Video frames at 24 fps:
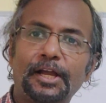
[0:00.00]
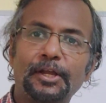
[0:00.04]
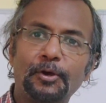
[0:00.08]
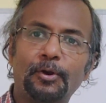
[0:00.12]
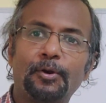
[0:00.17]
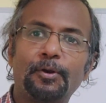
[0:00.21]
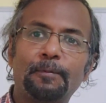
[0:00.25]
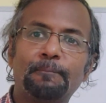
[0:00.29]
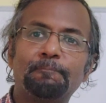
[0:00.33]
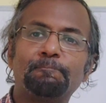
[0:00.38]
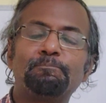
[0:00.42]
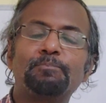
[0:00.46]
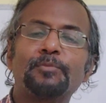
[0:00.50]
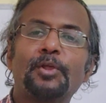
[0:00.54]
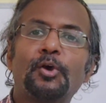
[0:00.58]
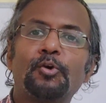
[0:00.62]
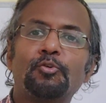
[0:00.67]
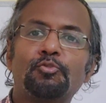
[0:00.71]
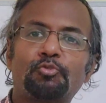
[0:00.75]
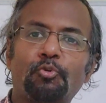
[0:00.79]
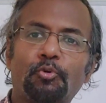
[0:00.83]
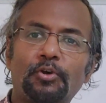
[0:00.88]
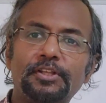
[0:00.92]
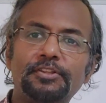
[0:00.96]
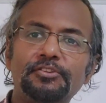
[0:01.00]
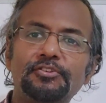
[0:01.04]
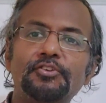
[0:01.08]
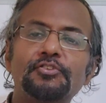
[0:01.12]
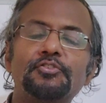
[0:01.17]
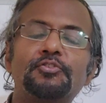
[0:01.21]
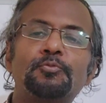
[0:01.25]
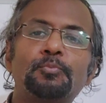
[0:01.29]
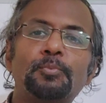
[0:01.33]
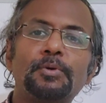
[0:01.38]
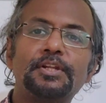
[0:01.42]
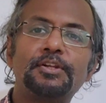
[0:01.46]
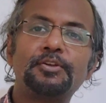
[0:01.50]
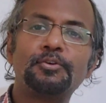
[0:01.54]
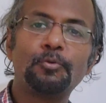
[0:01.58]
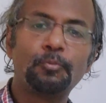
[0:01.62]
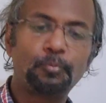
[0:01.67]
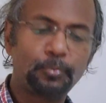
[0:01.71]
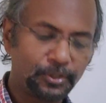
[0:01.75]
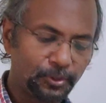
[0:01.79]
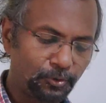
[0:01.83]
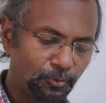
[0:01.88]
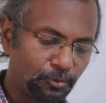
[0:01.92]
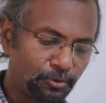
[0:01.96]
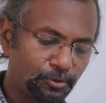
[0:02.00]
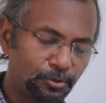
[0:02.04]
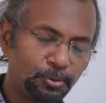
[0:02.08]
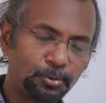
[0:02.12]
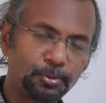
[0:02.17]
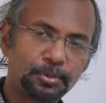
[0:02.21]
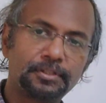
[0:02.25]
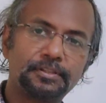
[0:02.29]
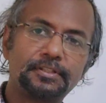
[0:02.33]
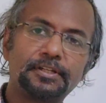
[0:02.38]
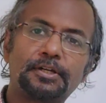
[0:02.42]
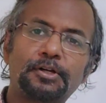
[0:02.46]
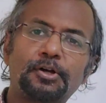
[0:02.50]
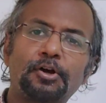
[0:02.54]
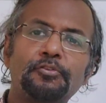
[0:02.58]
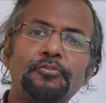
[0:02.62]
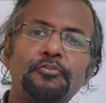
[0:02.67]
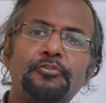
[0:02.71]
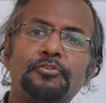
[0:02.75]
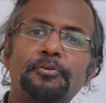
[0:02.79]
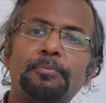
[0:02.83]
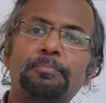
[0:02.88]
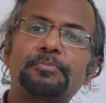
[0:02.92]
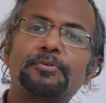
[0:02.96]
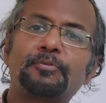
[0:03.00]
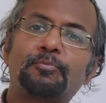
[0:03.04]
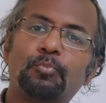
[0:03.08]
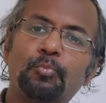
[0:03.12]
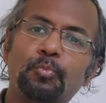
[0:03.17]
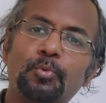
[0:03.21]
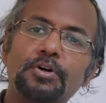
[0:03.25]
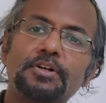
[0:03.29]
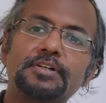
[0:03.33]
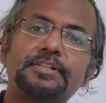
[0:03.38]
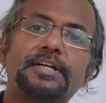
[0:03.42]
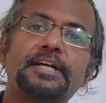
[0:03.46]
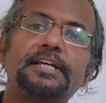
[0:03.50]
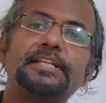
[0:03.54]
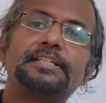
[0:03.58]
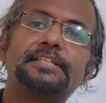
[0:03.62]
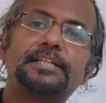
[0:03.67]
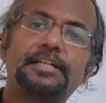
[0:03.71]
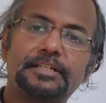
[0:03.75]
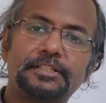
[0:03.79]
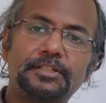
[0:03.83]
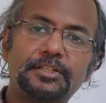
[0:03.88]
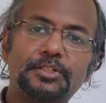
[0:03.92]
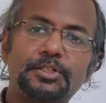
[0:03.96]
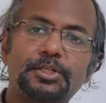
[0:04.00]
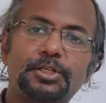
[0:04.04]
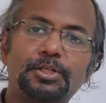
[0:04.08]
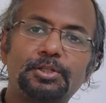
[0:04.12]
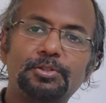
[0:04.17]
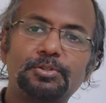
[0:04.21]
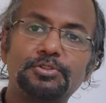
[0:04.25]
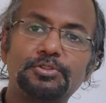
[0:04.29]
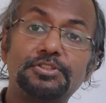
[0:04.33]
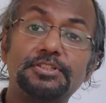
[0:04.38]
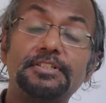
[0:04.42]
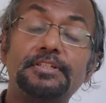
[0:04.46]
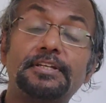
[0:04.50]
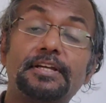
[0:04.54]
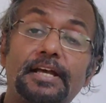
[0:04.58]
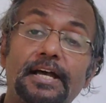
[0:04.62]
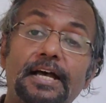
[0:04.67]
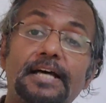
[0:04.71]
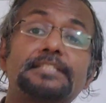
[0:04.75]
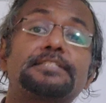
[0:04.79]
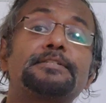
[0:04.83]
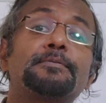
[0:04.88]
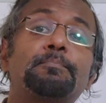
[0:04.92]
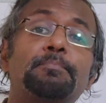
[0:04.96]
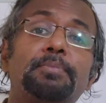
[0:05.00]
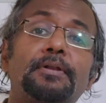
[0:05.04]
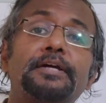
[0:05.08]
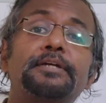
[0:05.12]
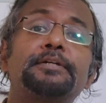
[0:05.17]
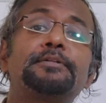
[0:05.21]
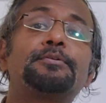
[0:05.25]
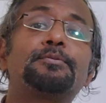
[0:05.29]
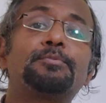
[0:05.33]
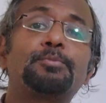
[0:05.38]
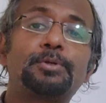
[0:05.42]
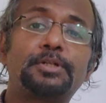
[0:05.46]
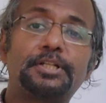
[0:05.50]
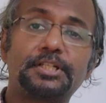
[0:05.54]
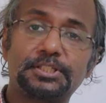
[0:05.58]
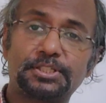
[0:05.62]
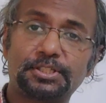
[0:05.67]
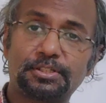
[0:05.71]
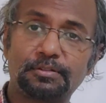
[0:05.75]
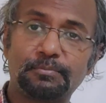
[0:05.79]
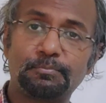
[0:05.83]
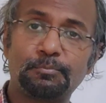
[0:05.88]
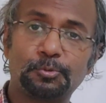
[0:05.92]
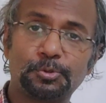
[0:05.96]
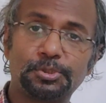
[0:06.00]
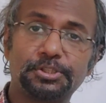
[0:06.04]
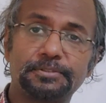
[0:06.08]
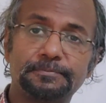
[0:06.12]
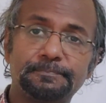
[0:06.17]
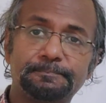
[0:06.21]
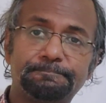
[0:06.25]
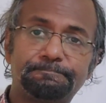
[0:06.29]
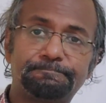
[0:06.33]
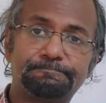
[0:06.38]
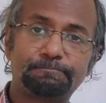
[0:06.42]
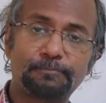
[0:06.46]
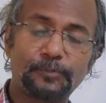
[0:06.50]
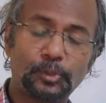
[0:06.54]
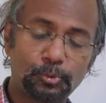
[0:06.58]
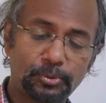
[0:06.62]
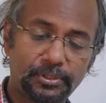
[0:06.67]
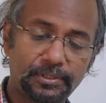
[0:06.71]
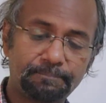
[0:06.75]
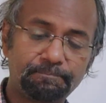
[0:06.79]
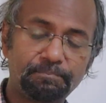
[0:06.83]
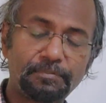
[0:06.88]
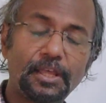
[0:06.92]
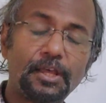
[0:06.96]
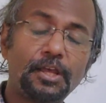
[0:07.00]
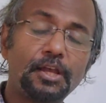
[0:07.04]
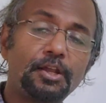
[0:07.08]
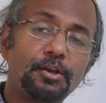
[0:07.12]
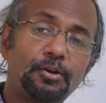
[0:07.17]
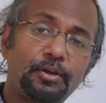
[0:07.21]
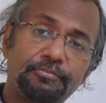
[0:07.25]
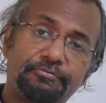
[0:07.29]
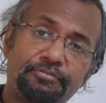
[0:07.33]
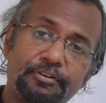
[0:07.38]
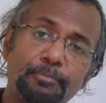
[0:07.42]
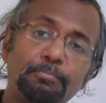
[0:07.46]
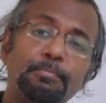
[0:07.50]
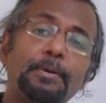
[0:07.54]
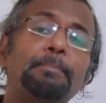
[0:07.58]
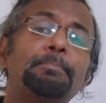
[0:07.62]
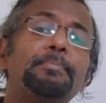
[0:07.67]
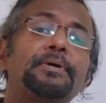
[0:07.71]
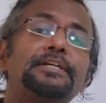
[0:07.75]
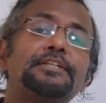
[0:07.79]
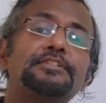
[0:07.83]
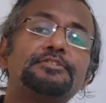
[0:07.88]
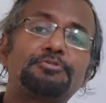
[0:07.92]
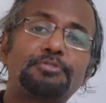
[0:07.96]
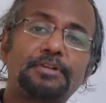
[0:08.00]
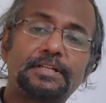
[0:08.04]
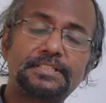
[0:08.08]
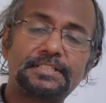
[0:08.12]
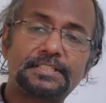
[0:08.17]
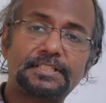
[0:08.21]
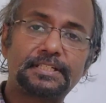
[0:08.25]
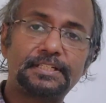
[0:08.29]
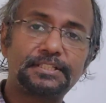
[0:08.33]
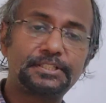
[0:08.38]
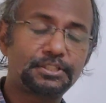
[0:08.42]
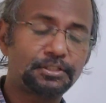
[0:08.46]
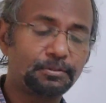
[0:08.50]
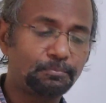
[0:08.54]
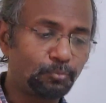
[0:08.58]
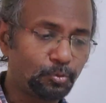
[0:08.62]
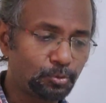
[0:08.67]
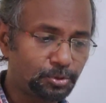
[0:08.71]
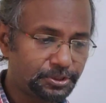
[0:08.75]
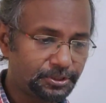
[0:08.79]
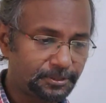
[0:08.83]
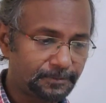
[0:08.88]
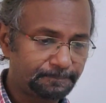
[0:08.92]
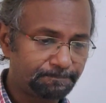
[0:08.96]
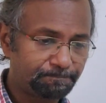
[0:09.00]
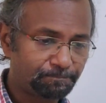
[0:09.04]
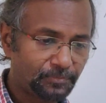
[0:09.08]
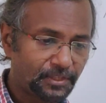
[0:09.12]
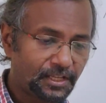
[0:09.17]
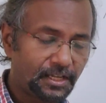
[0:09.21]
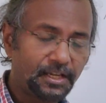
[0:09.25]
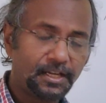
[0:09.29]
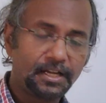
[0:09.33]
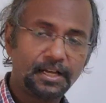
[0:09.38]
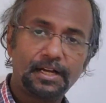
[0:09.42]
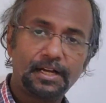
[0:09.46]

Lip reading: Hi. So in this video, we're going to look at the concept of work and kinetic energy as applied to rotational motion. Okay. If you remember in translation motion,